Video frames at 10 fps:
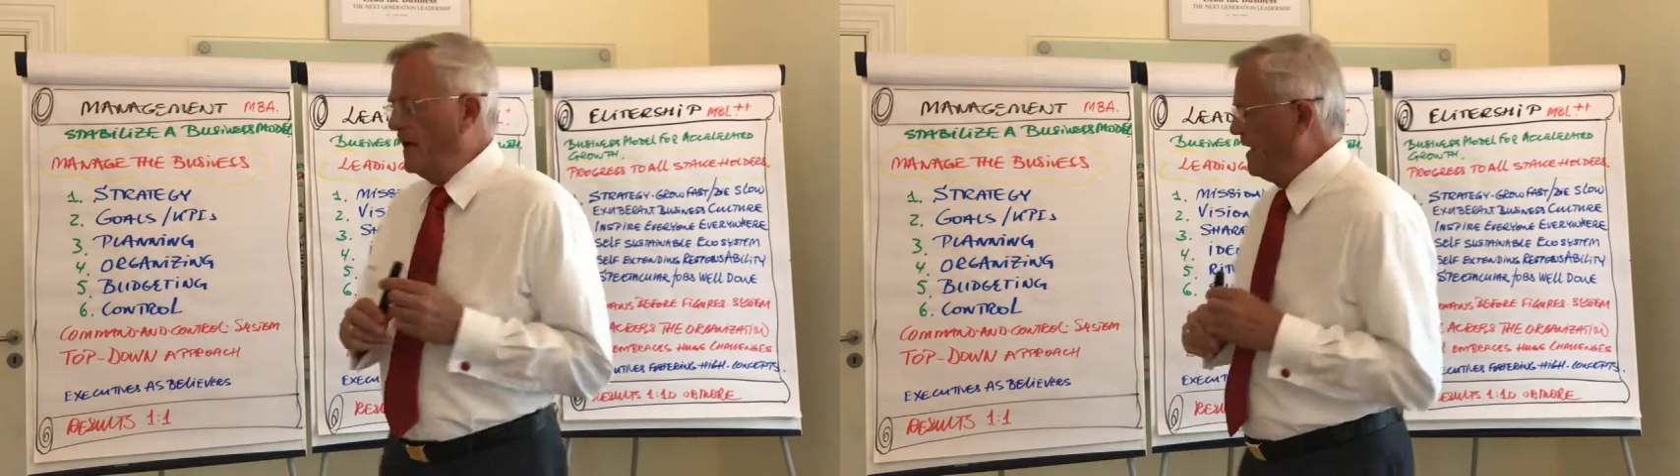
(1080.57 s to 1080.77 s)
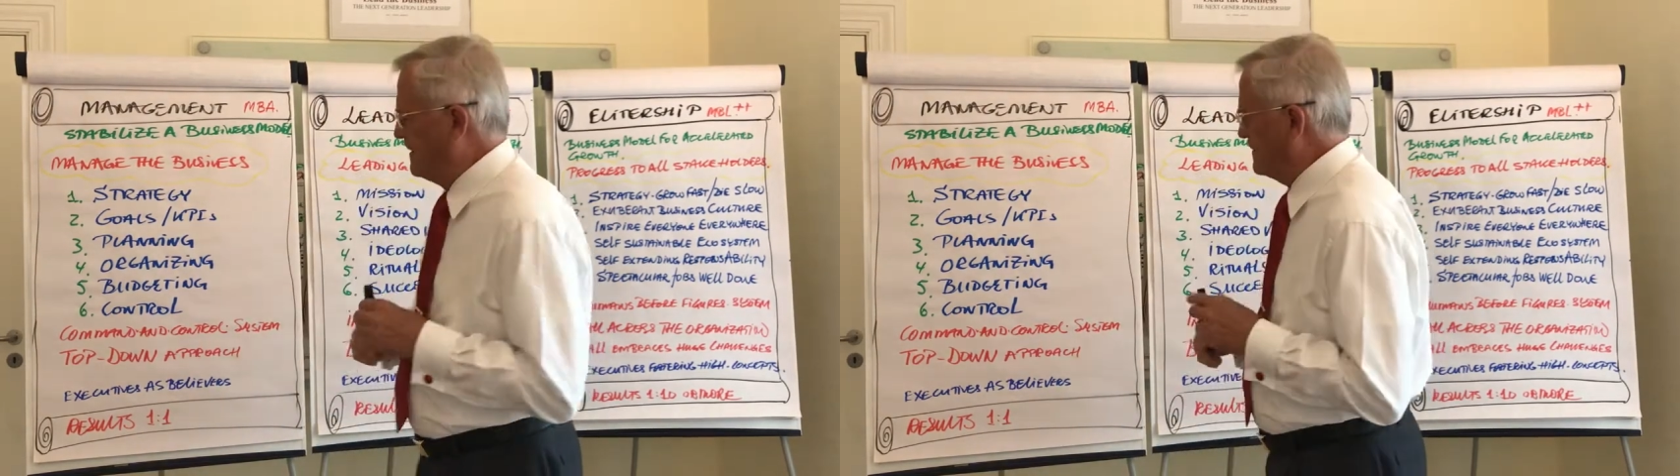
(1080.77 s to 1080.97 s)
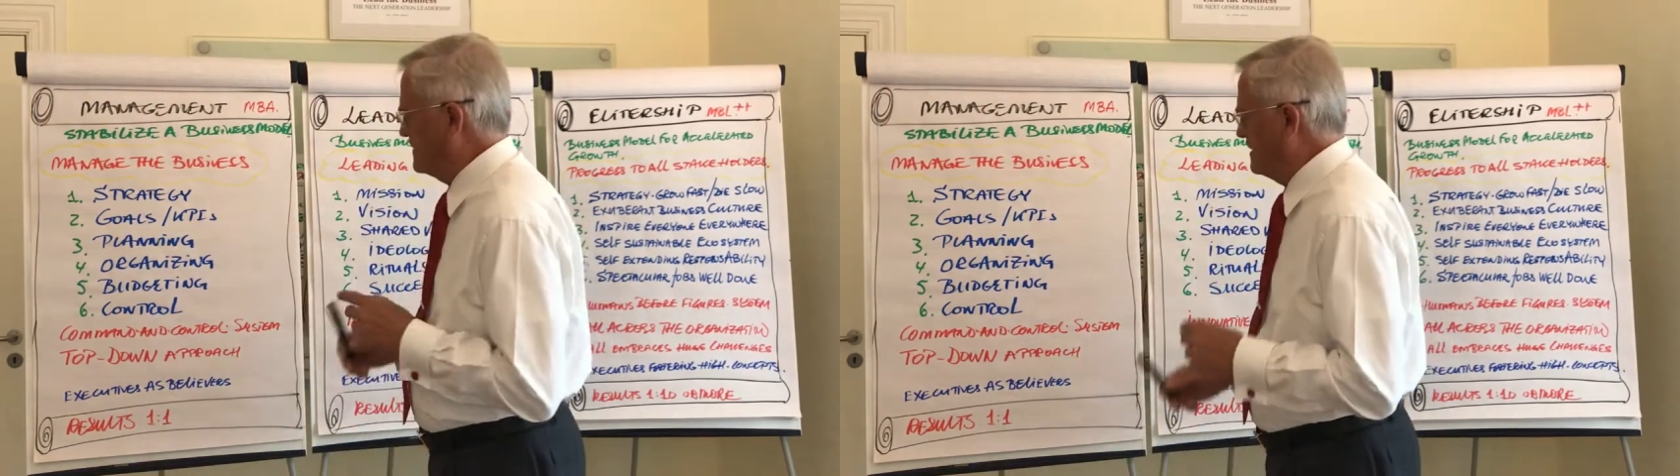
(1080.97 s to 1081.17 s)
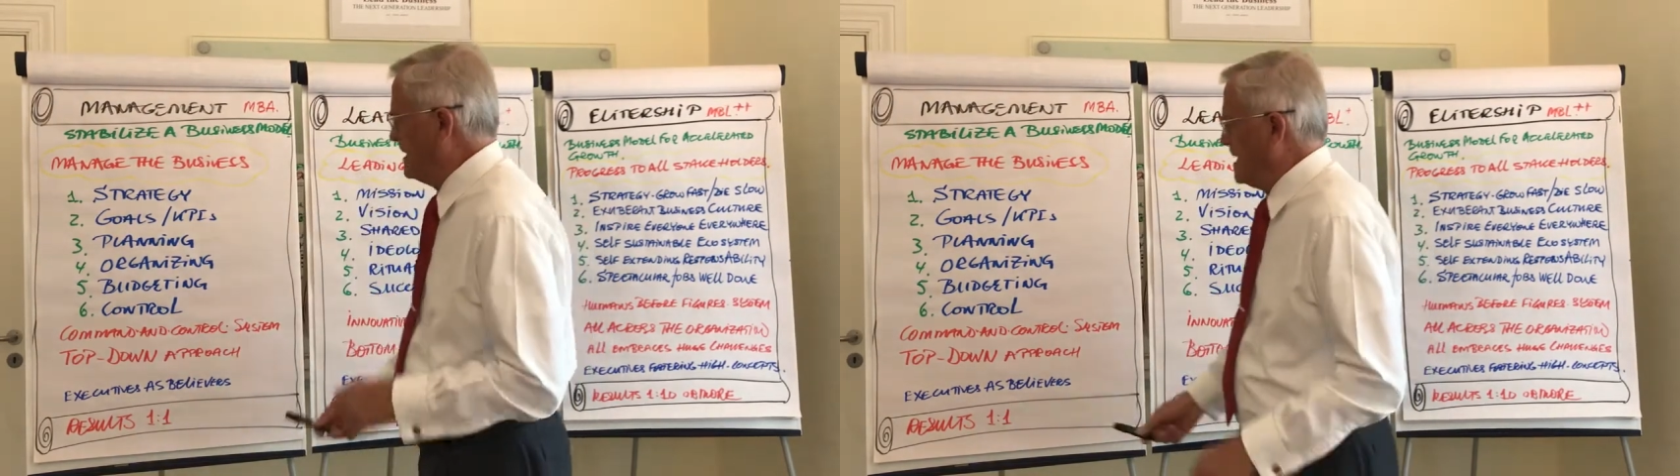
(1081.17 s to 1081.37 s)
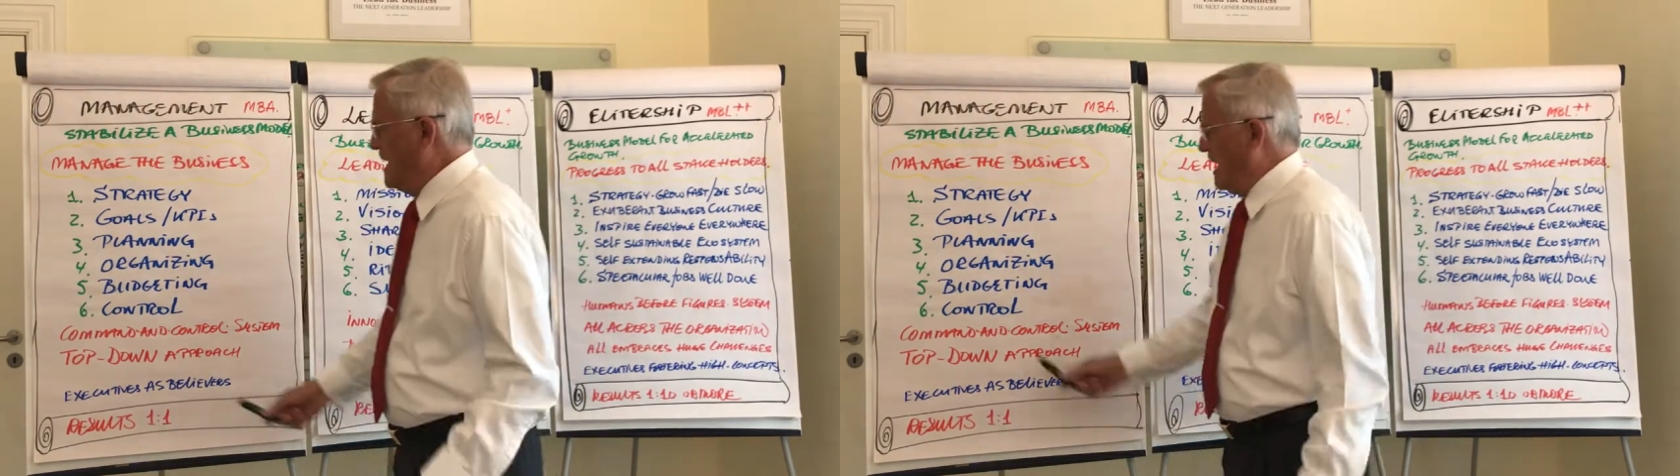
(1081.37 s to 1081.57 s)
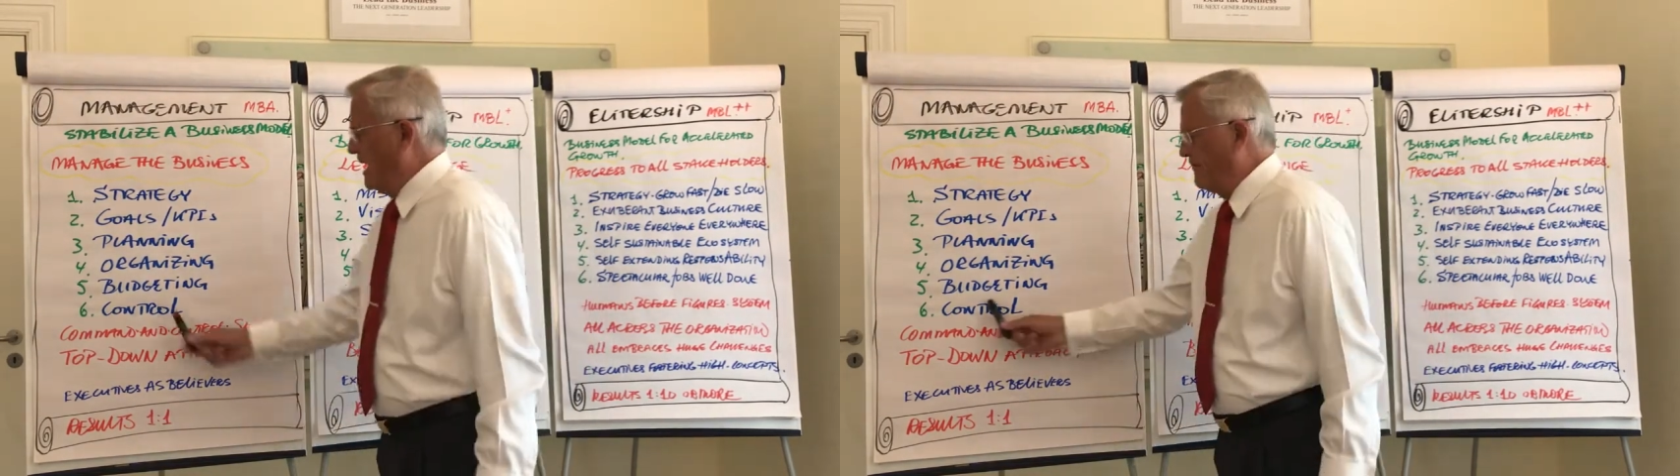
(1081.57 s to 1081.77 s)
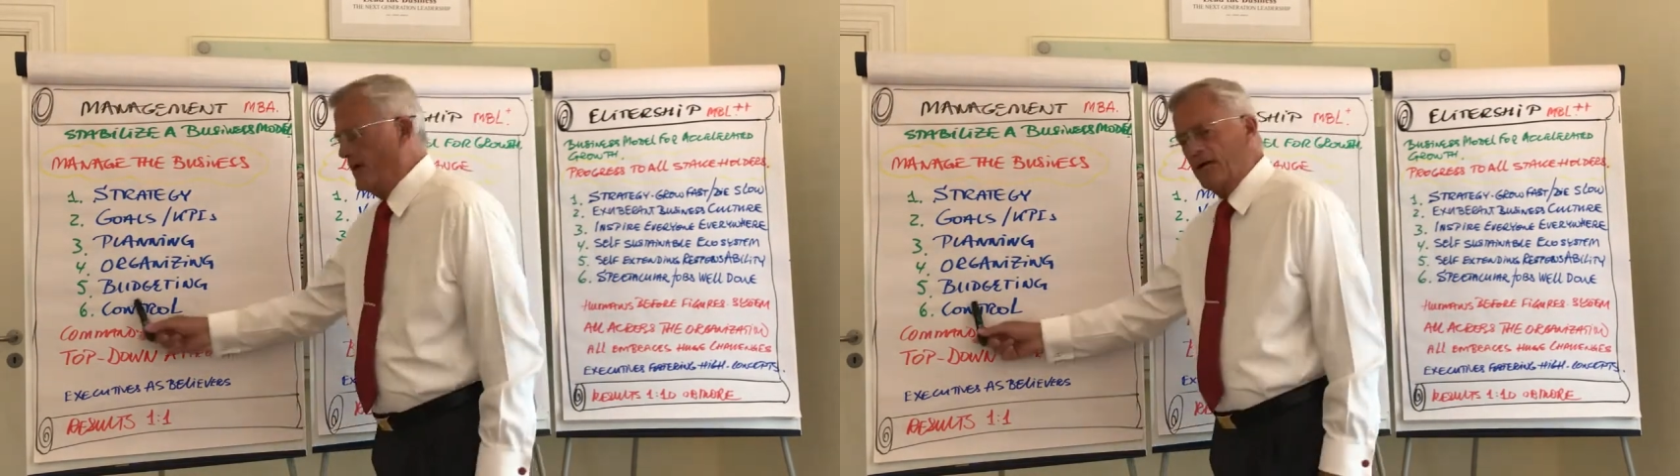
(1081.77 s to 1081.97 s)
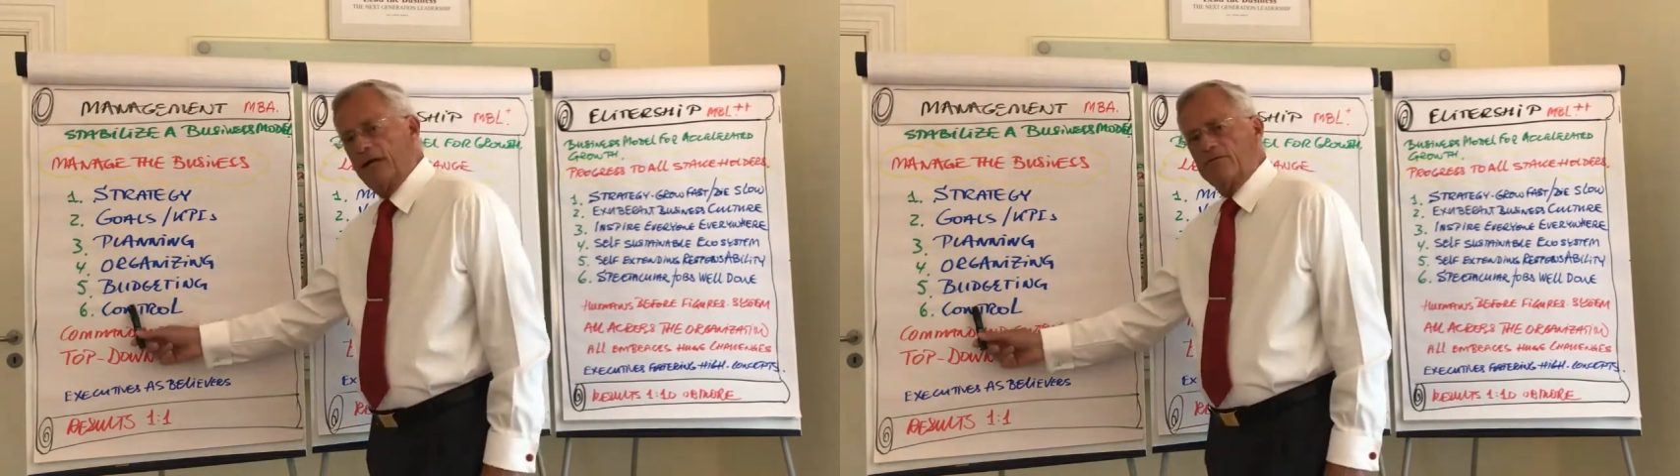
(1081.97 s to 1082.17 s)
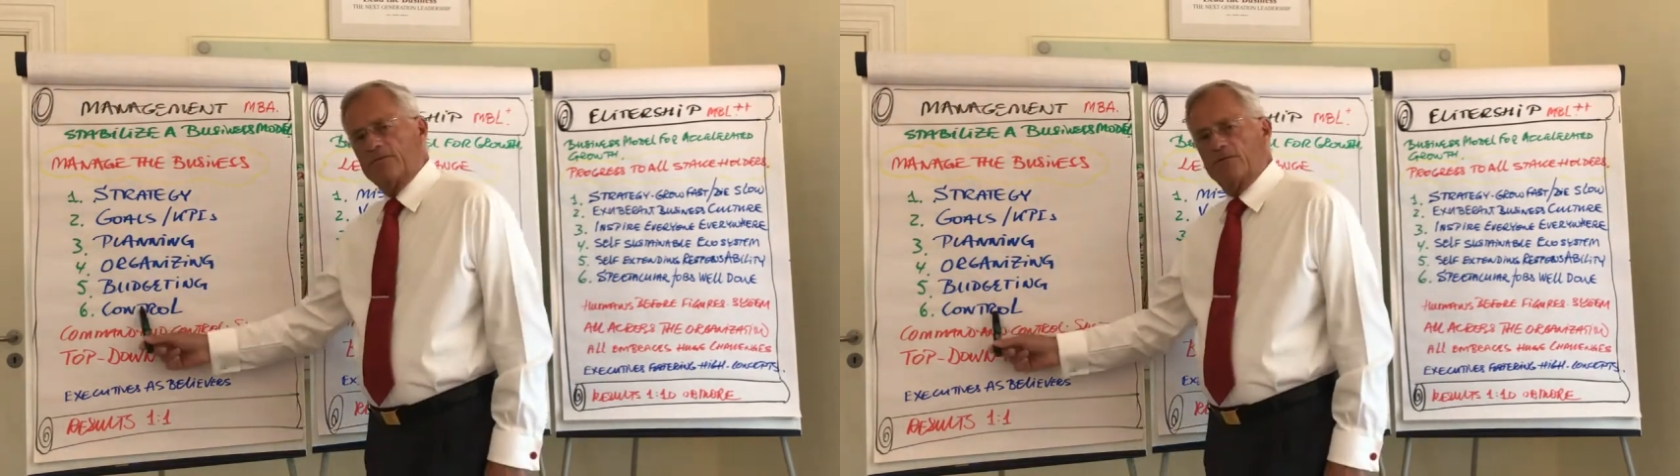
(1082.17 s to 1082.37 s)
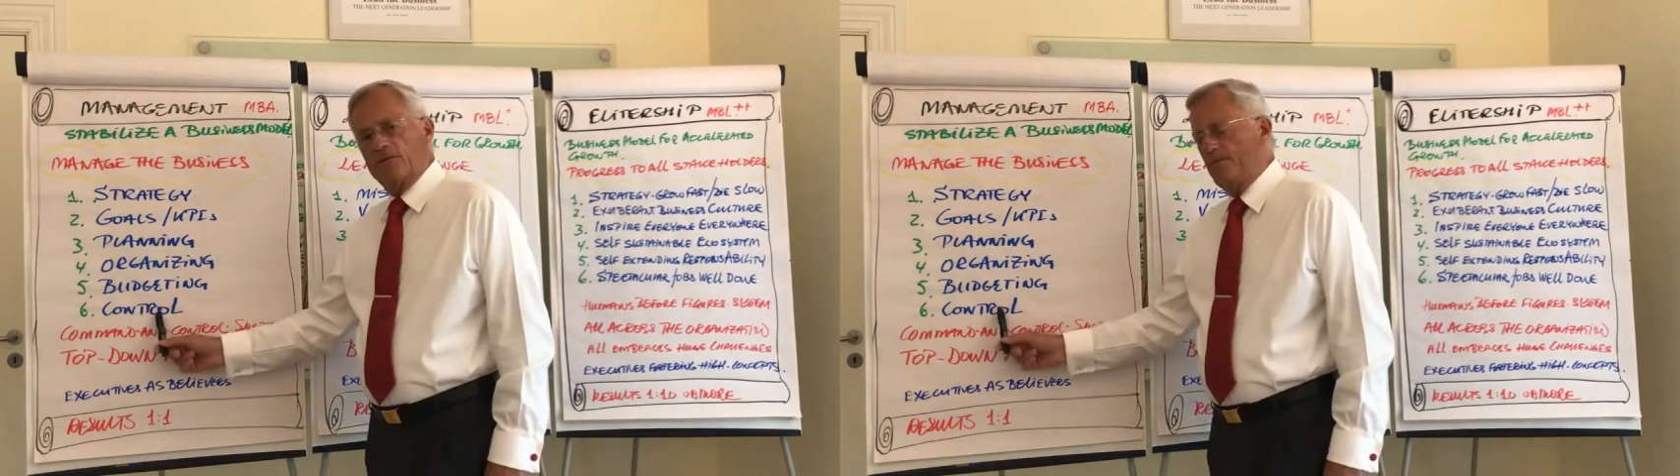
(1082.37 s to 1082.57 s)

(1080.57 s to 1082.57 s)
as I figured out there was a